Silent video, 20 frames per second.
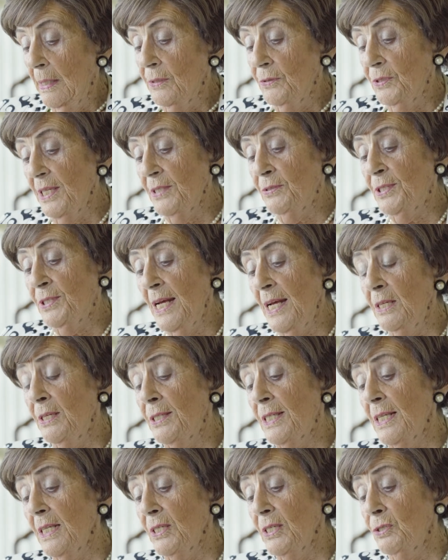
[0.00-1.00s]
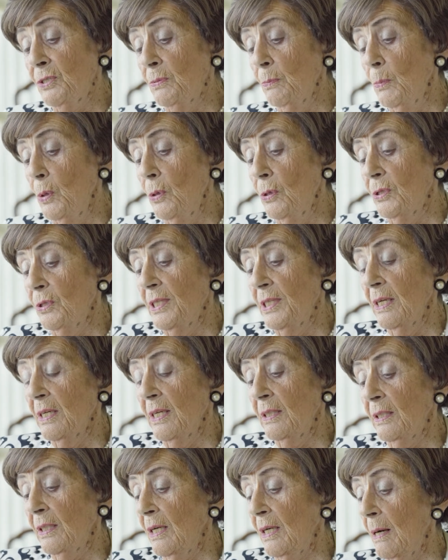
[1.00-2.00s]
The senseless murder
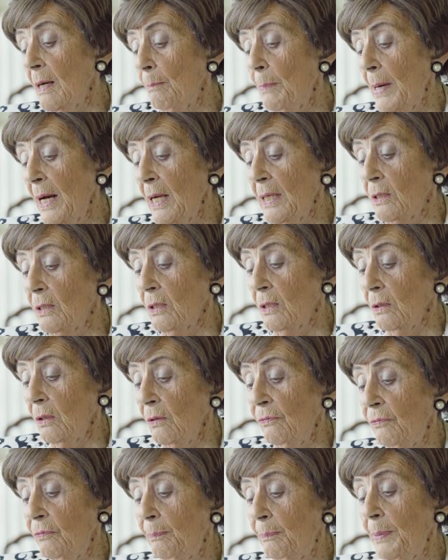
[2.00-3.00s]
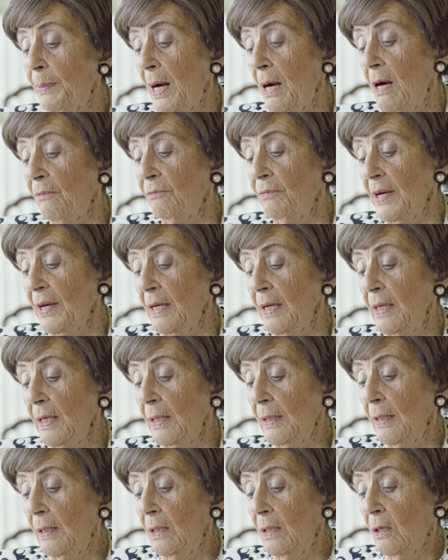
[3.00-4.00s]
at Chabad of Pave
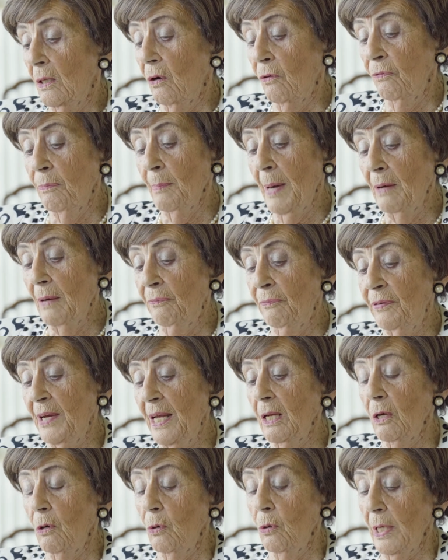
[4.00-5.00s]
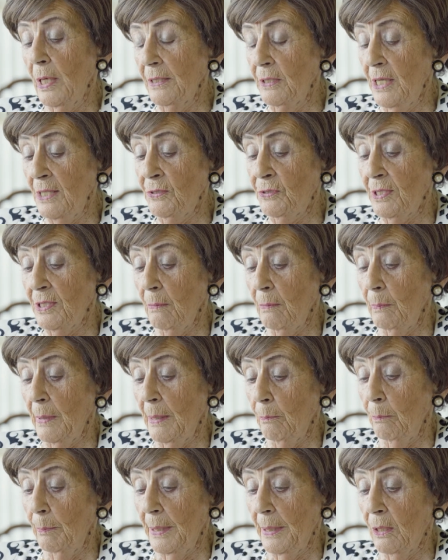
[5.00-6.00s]
of my fellow Hadassah
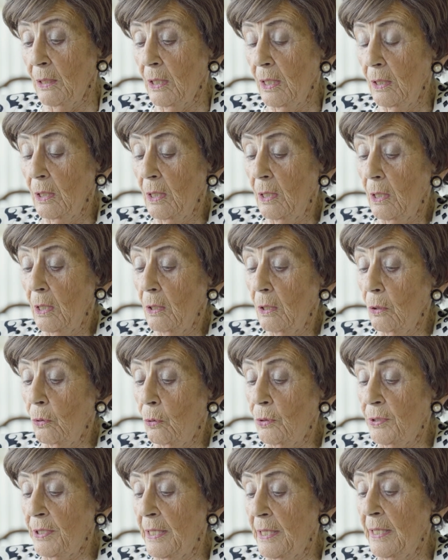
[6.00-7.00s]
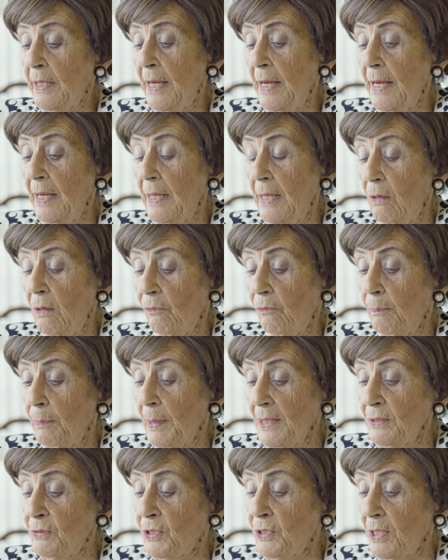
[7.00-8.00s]
member, Lori Kay of
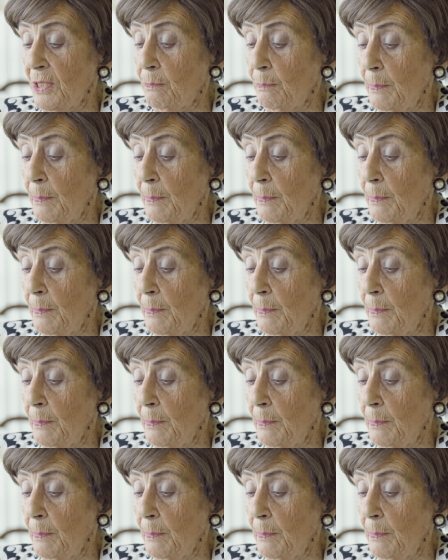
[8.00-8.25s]
blessed